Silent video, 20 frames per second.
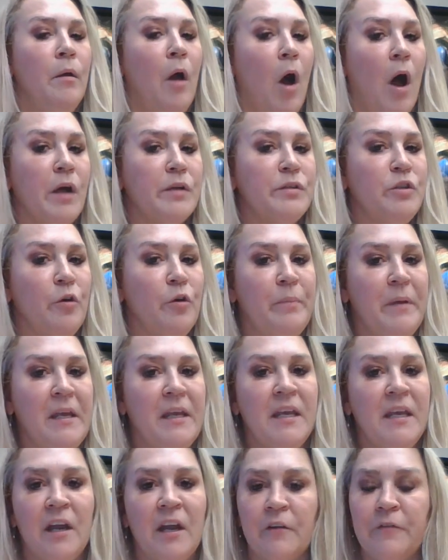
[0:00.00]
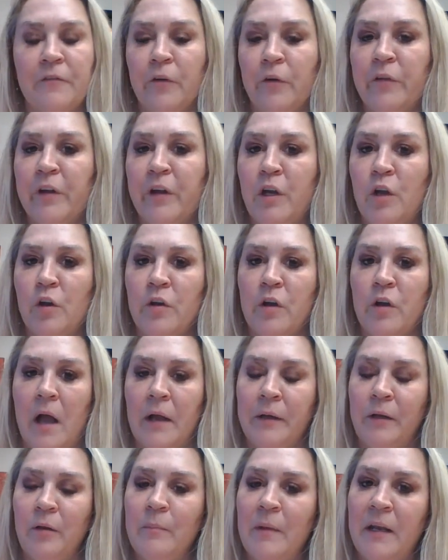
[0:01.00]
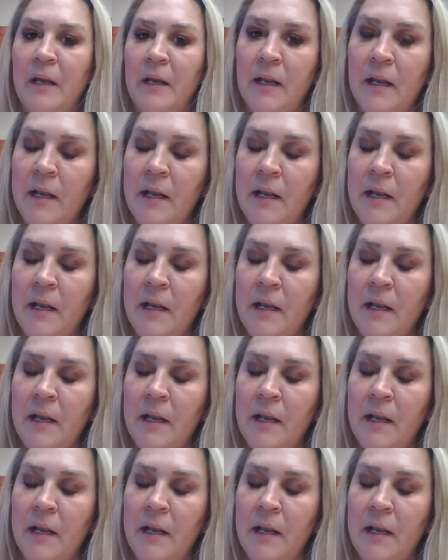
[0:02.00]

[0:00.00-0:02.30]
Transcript: Also, be careful that you're not committing